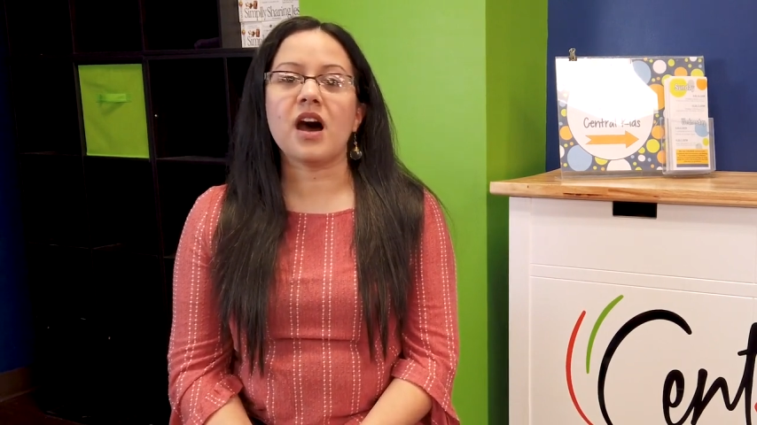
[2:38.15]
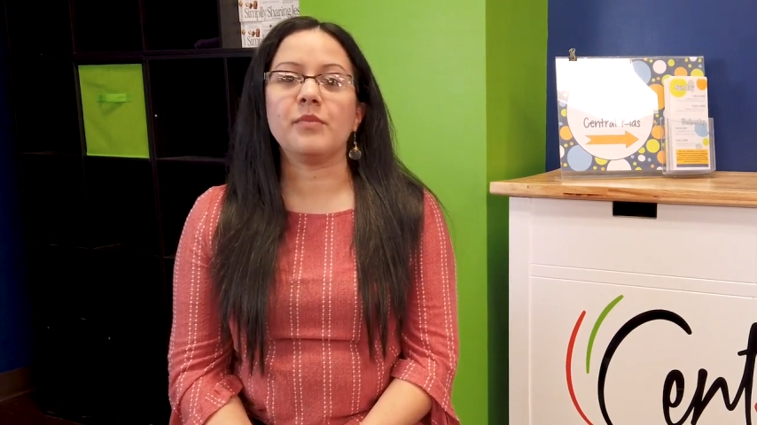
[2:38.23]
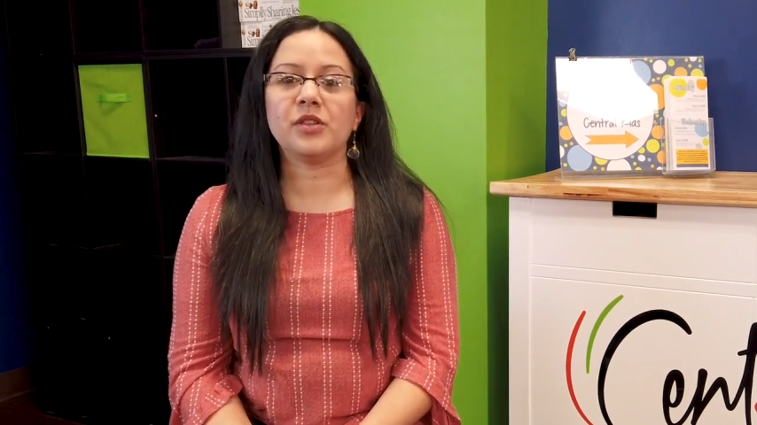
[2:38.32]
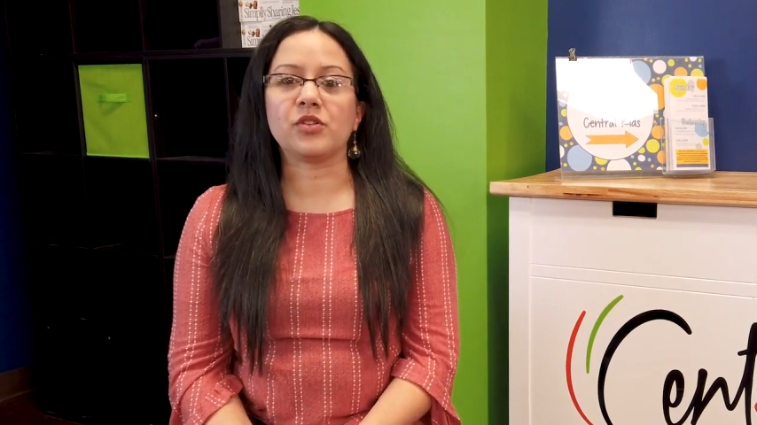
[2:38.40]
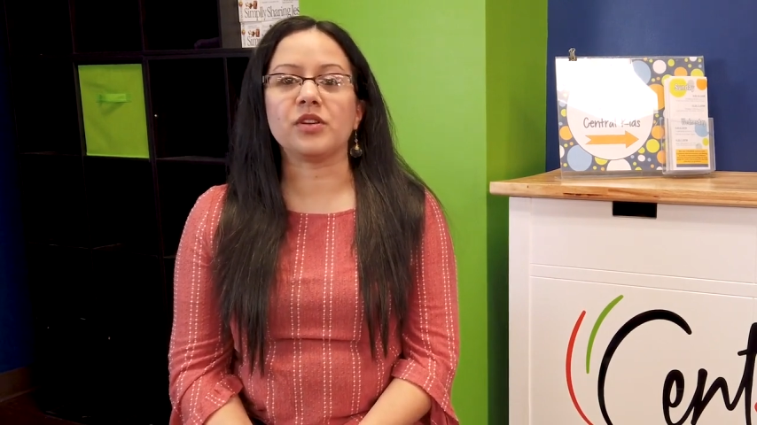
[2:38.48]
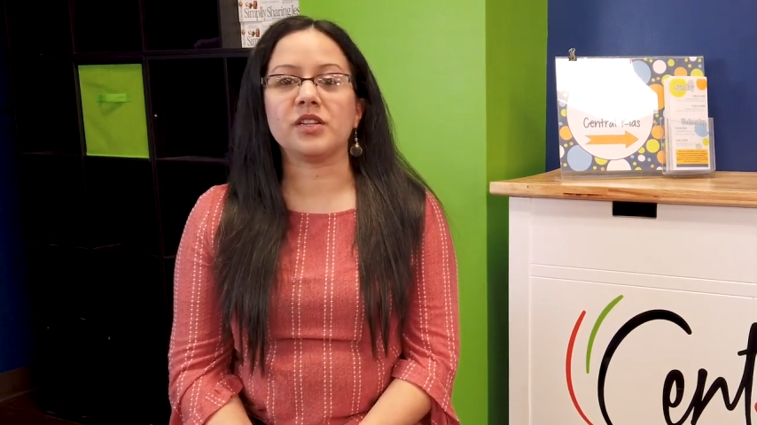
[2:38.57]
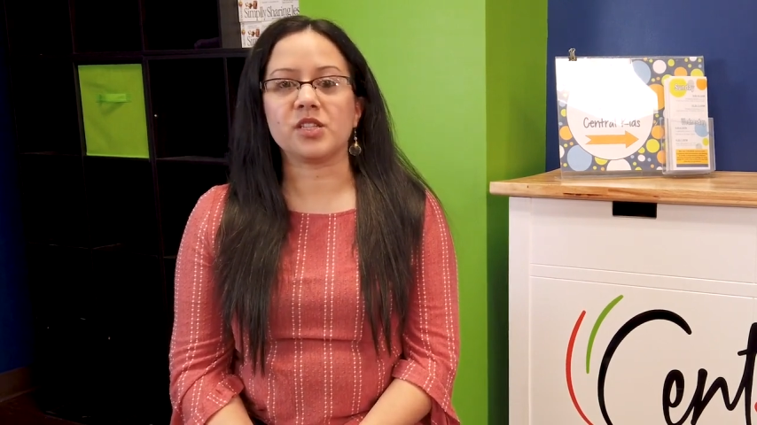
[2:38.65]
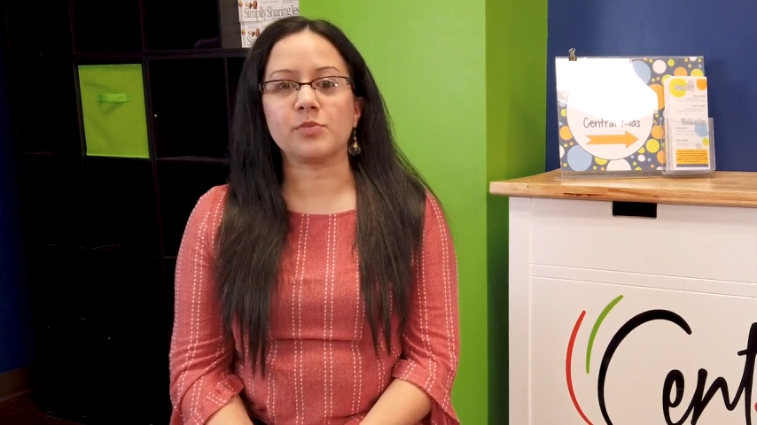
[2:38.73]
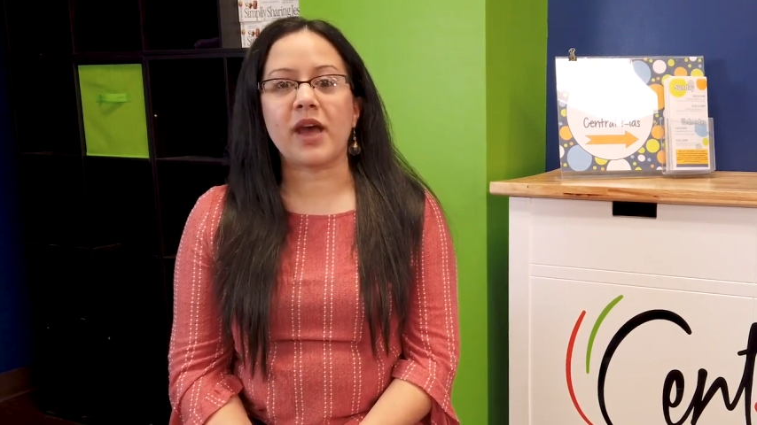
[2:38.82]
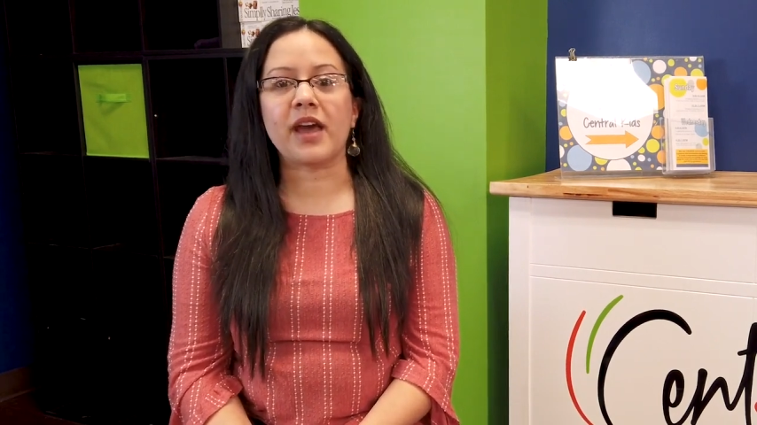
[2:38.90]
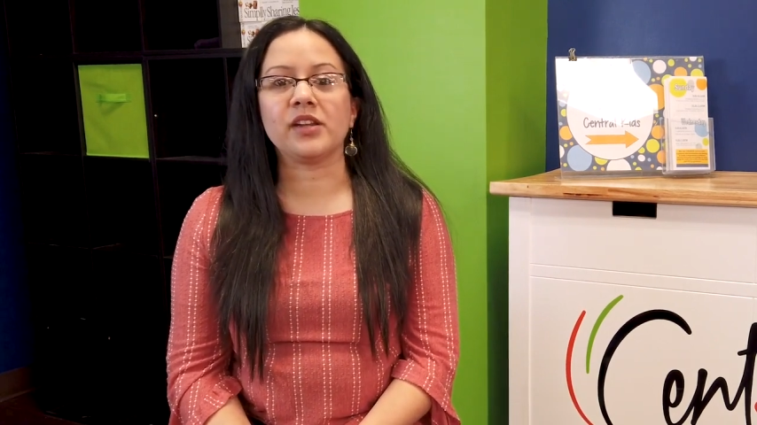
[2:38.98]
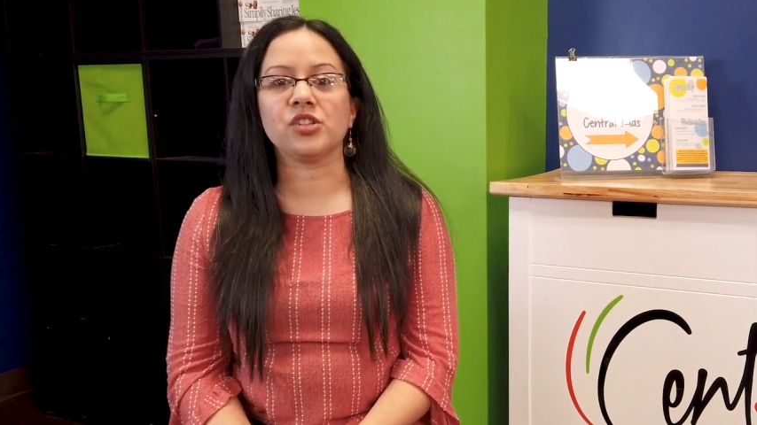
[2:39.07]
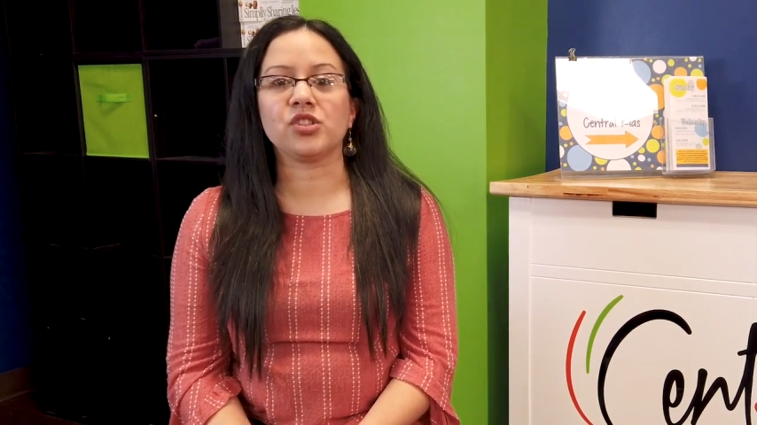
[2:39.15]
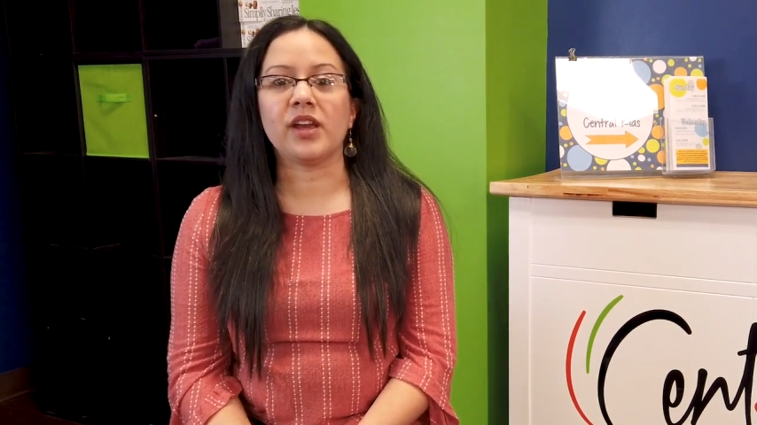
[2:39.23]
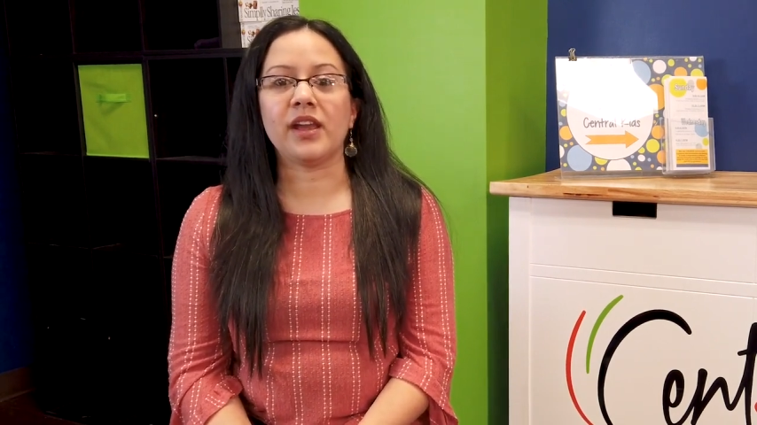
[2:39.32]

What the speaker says: in learning Spanish.